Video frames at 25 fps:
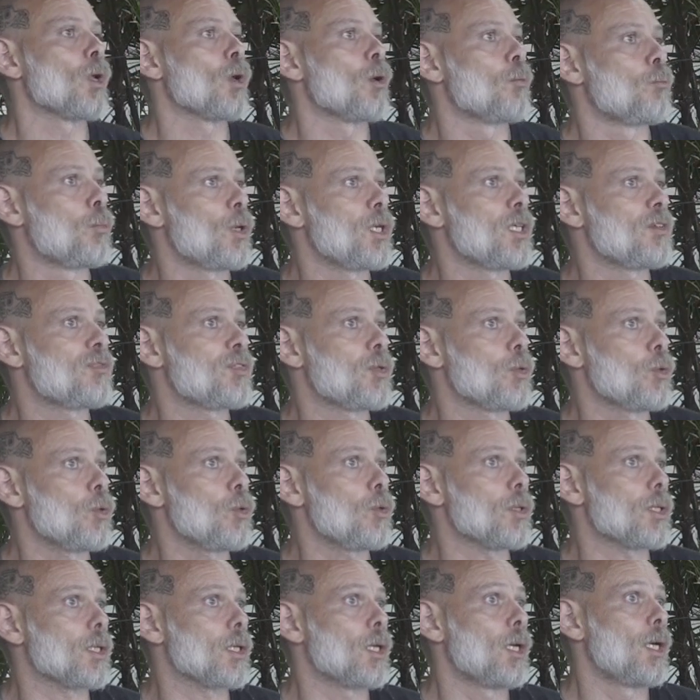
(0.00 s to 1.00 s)
But if you
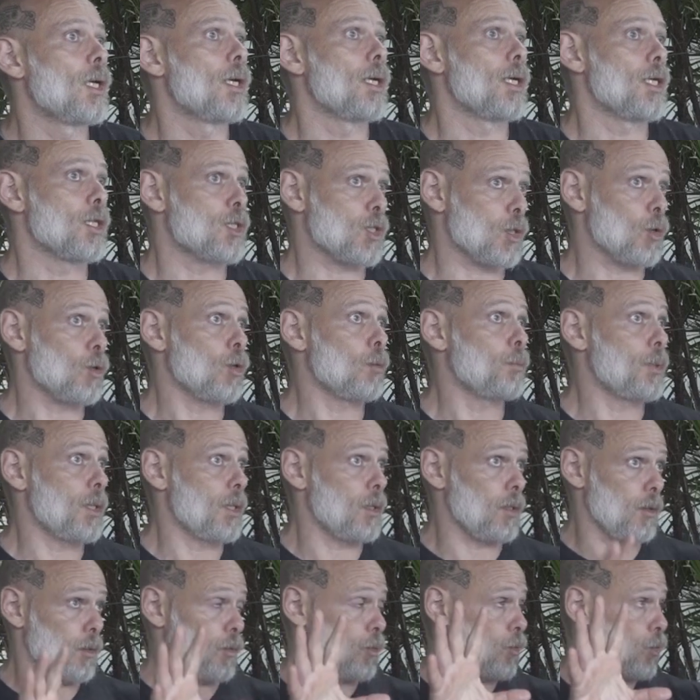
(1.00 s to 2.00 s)
look, it's going to
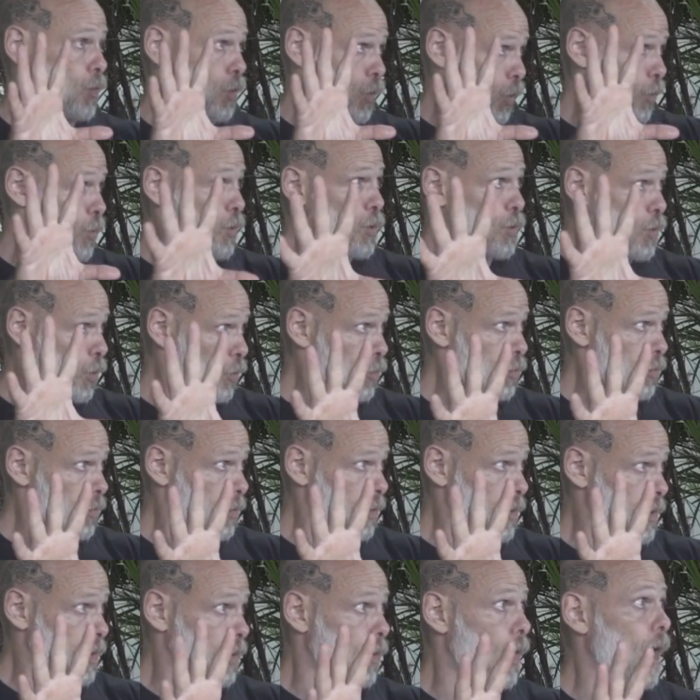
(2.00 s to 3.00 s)
be those two.
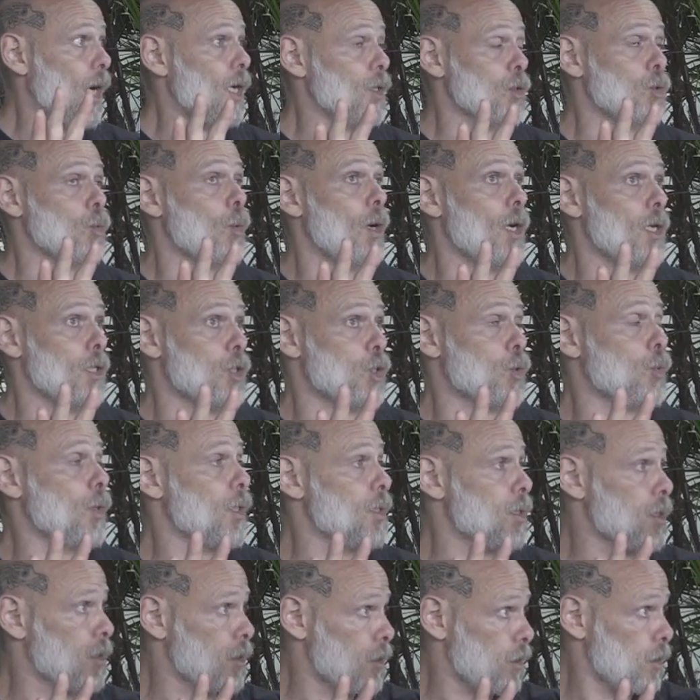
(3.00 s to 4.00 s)
So how do I
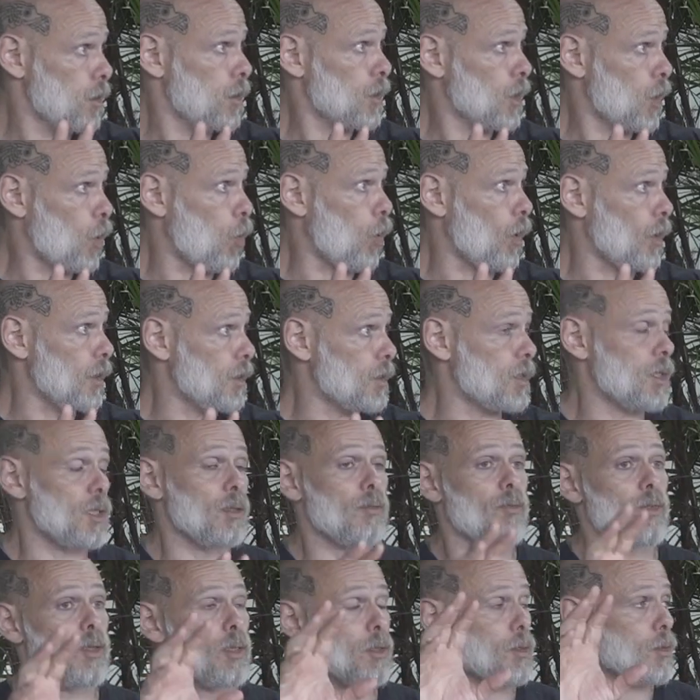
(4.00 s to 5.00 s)
address quality
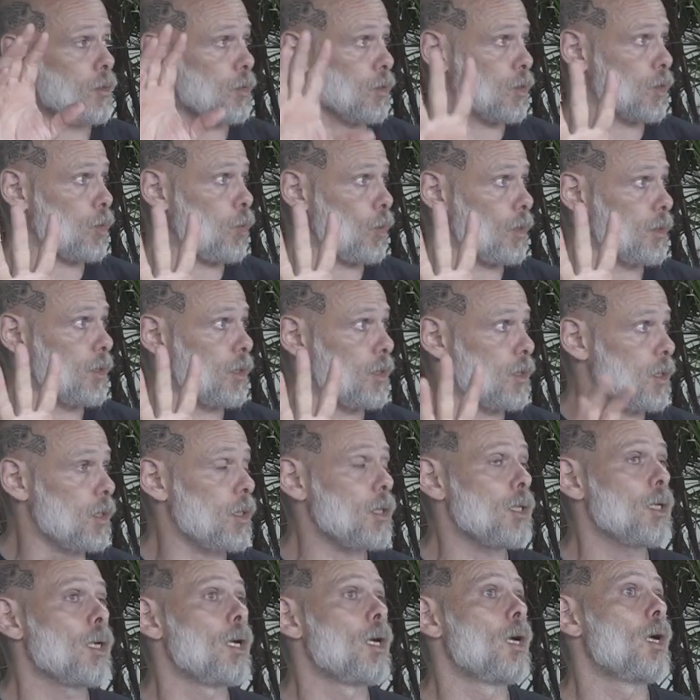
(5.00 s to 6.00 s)
versus
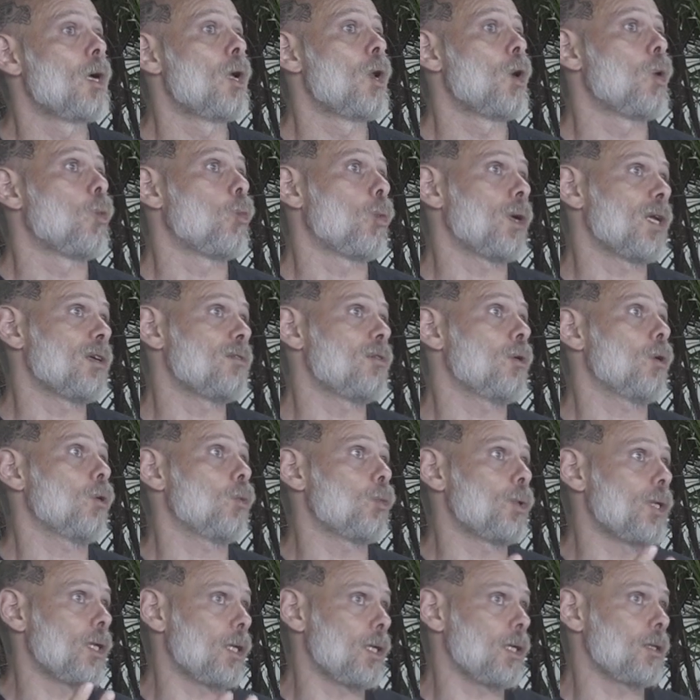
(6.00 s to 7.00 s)
quantity? Whenever
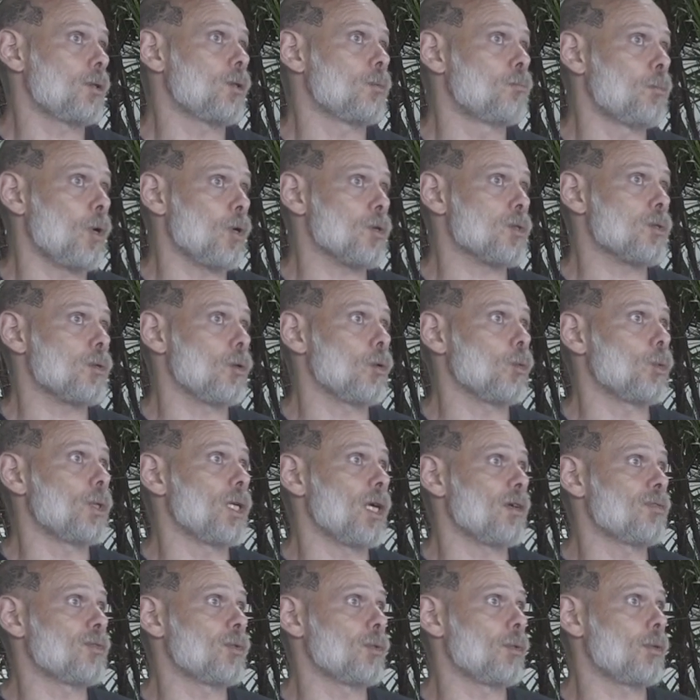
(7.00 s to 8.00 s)
we hit a muscle, we
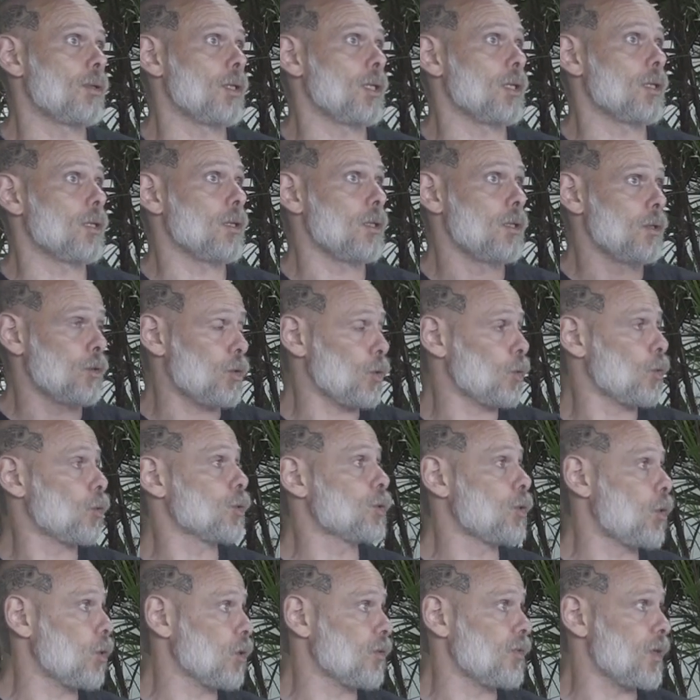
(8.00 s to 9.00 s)
have to think internal
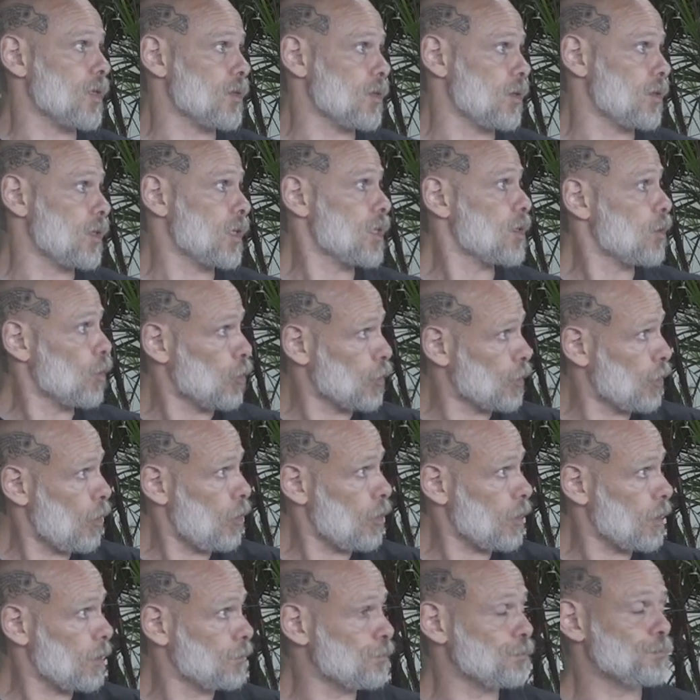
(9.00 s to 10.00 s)
torque versus external
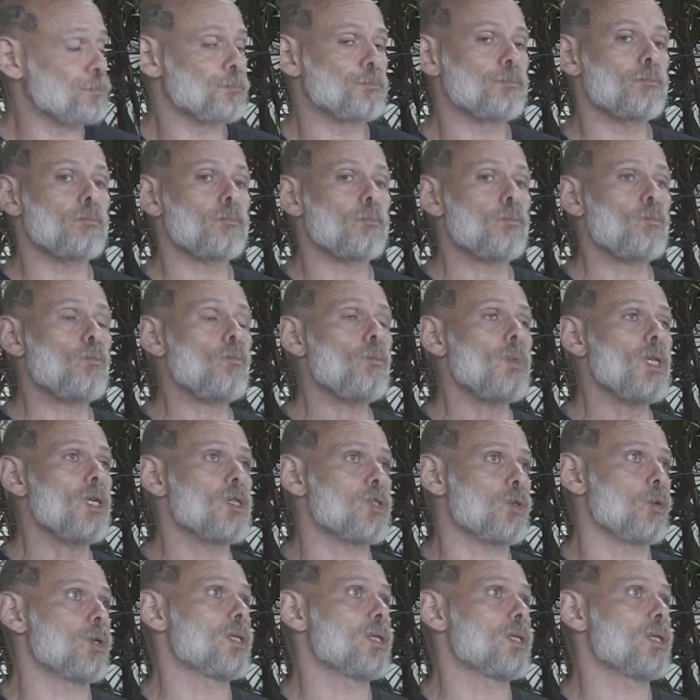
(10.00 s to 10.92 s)
torque. So